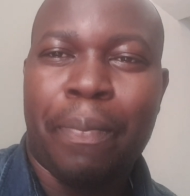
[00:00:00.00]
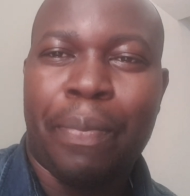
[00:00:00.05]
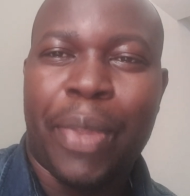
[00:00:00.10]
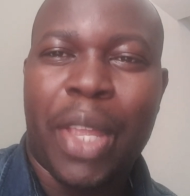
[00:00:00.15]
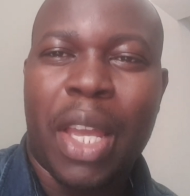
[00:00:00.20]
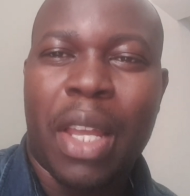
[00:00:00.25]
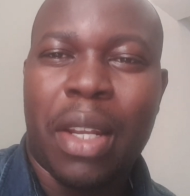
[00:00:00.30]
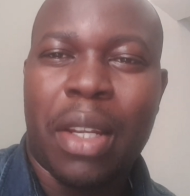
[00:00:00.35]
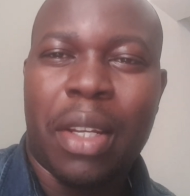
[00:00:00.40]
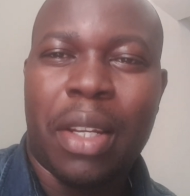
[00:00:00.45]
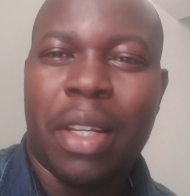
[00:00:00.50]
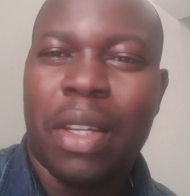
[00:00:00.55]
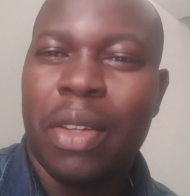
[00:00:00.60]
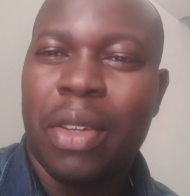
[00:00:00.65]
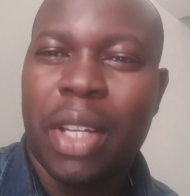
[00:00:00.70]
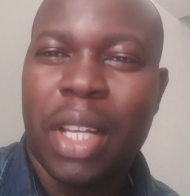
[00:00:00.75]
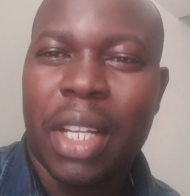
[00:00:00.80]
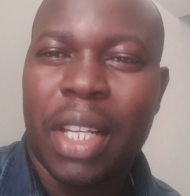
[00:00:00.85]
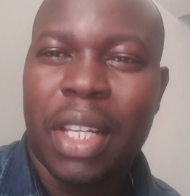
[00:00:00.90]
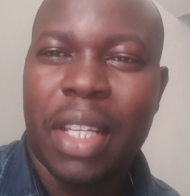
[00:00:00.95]
and you
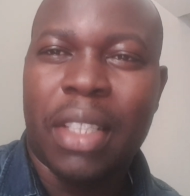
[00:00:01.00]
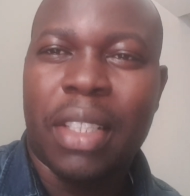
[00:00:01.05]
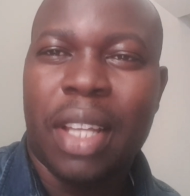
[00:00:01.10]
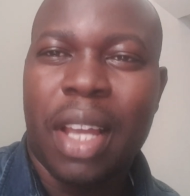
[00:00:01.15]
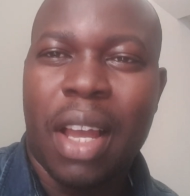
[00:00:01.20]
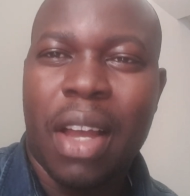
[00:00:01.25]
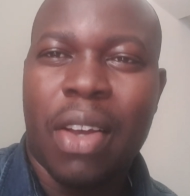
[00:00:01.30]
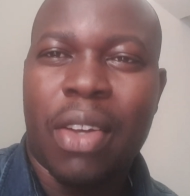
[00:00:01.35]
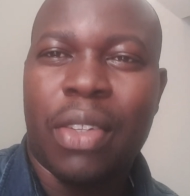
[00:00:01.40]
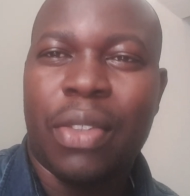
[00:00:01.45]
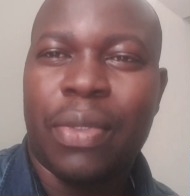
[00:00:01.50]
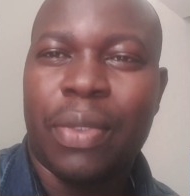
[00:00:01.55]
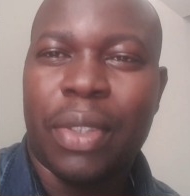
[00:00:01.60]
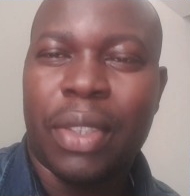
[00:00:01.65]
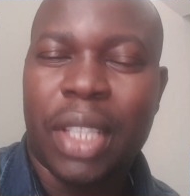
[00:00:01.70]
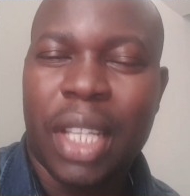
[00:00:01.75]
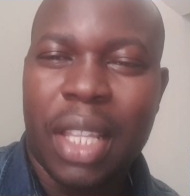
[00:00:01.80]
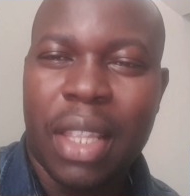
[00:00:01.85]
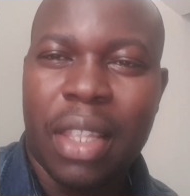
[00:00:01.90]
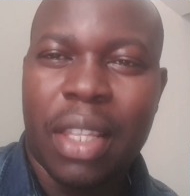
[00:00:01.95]
can get a house for
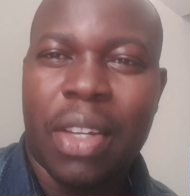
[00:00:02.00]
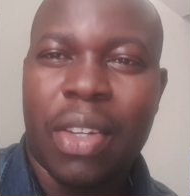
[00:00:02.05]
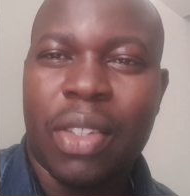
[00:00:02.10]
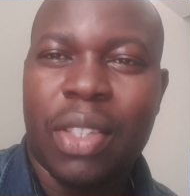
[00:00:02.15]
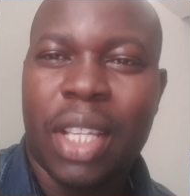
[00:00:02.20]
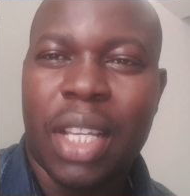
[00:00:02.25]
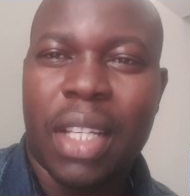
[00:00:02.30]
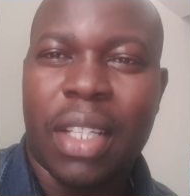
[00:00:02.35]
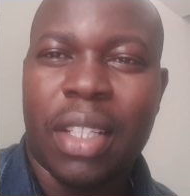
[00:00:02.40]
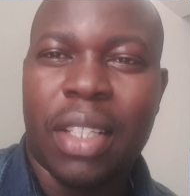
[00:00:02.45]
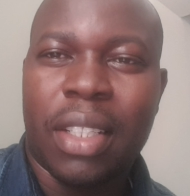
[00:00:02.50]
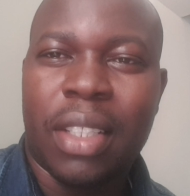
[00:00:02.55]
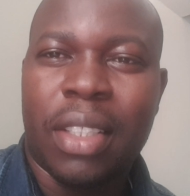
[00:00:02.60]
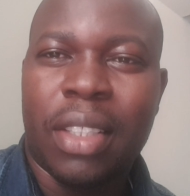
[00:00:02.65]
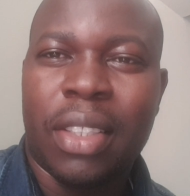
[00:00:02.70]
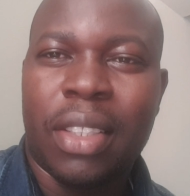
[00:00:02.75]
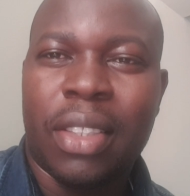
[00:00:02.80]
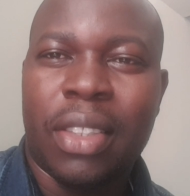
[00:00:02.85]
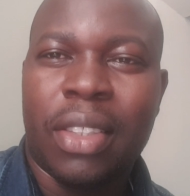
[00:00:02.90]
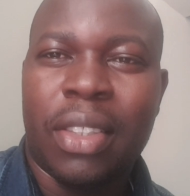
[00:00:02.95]
10,000.
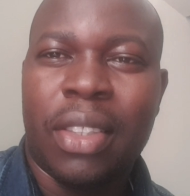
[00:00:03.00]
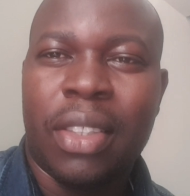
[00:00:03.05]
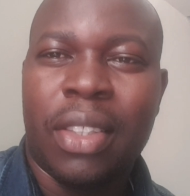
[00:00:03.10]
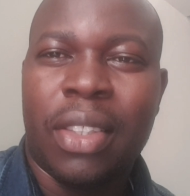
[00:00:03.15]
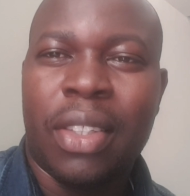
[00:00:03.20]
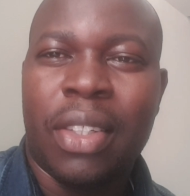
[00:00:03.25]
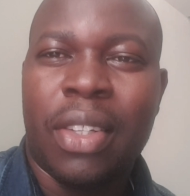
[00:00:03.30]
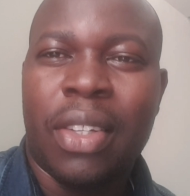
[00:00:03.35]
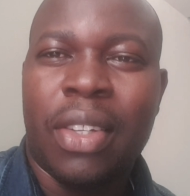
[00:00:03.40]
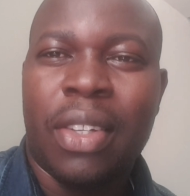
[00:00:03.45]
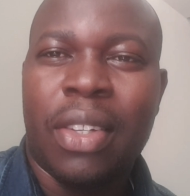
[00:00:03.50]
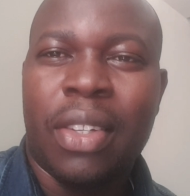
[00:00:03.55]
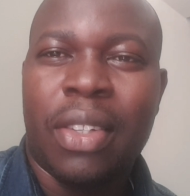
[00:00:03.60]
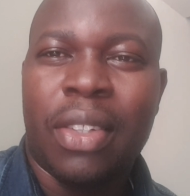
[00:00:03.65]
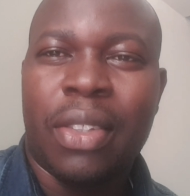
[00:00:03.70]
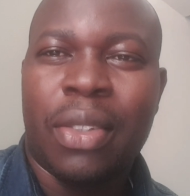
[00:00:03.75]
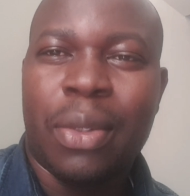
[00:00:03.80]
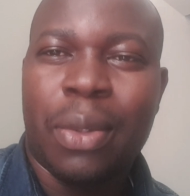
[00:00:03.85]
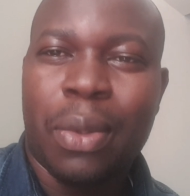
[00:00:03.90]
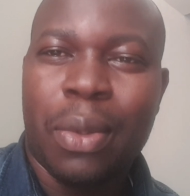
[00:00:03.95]

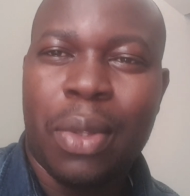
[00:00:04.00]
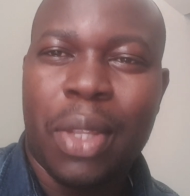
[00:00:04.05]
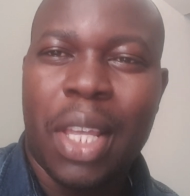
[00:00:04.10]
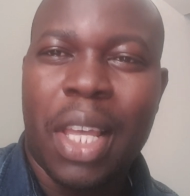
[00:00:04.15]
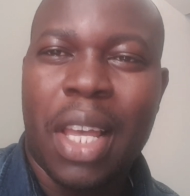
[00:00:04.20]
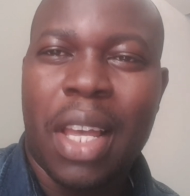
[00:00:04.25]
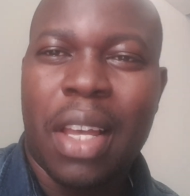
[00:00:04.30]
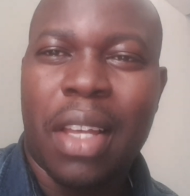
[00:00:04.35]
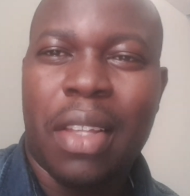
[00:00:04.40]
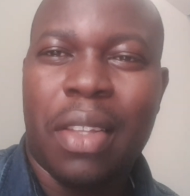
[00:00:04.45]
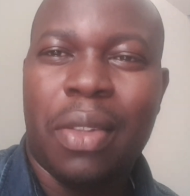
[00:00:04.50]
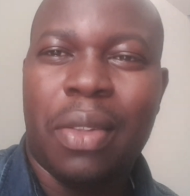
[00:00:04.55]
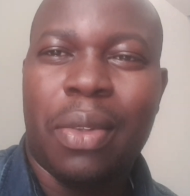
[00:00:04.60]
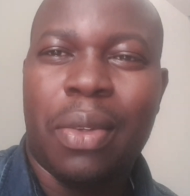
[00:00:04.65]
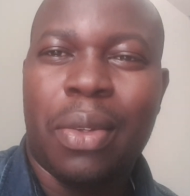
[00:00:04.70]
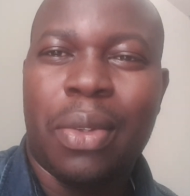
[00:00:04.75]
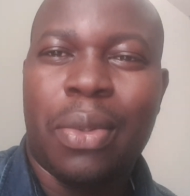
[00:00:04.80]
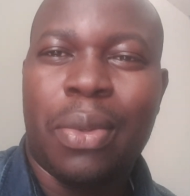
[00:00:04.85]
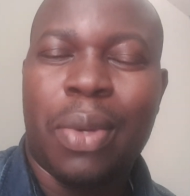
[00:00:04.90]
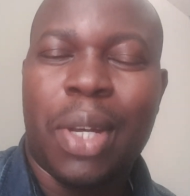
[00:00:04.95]
So there,
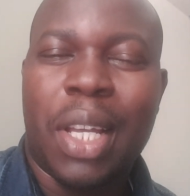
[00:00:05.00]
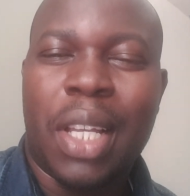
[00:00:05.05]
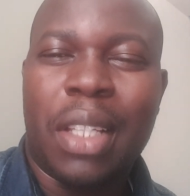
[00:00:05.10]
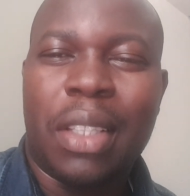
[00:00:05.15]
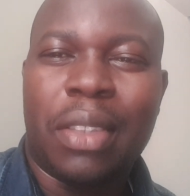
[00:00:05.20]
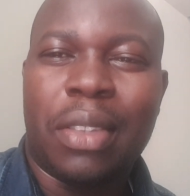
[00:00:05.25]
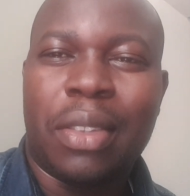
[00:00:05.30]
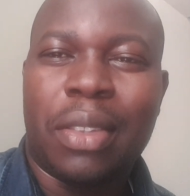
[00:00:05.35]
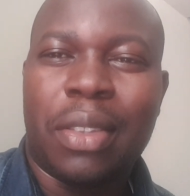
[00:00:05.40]
those who are,